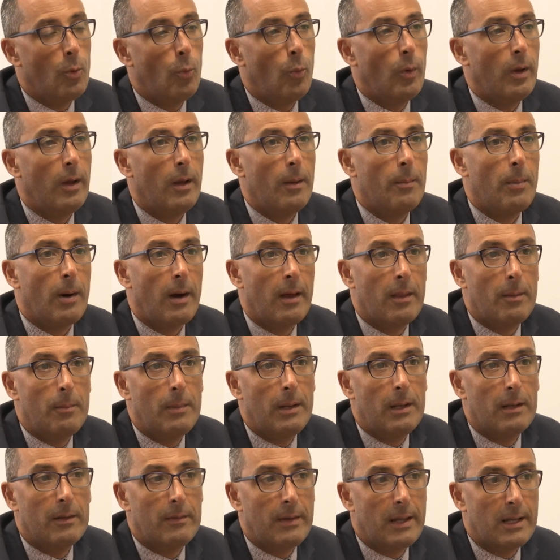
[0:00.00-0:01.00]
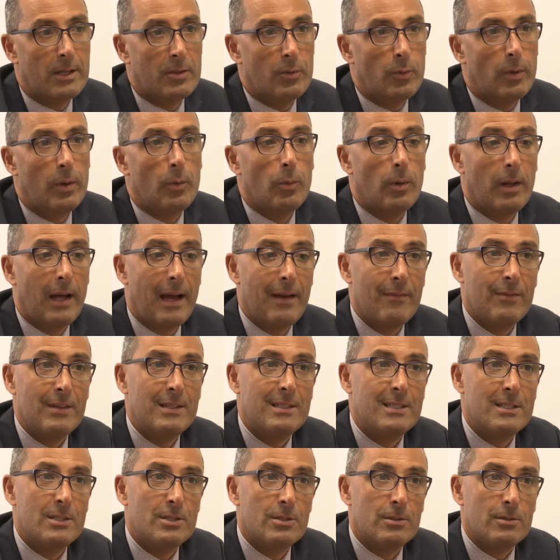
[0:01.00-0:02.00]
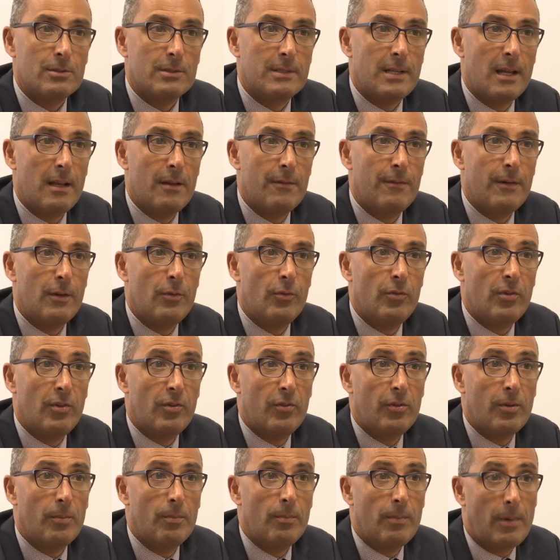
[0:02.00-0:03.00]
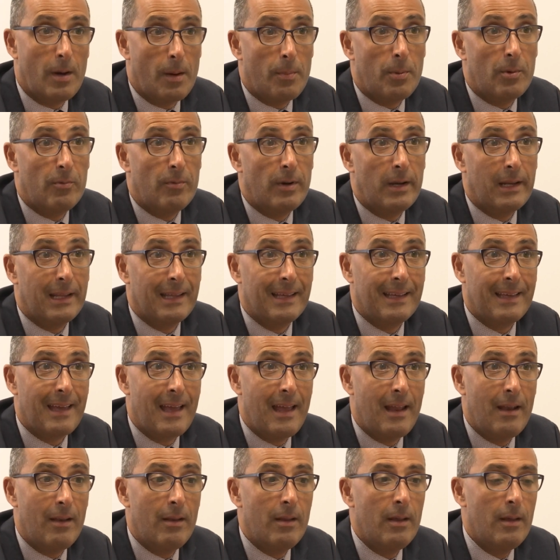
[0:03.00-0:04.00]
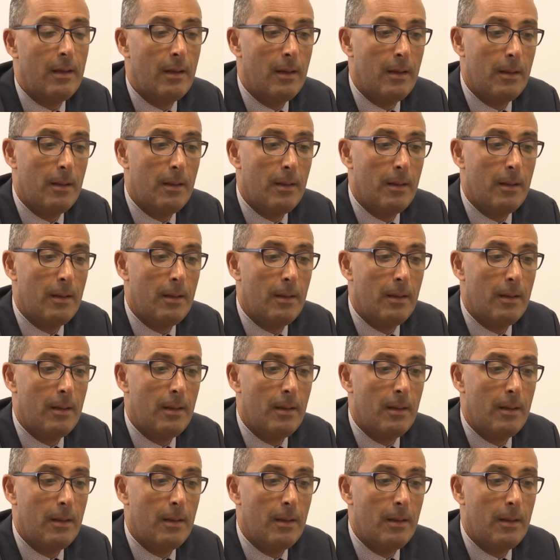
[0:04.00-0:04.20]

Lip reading: Where by the middle of next week, we'll have the digital telephone system up and running again.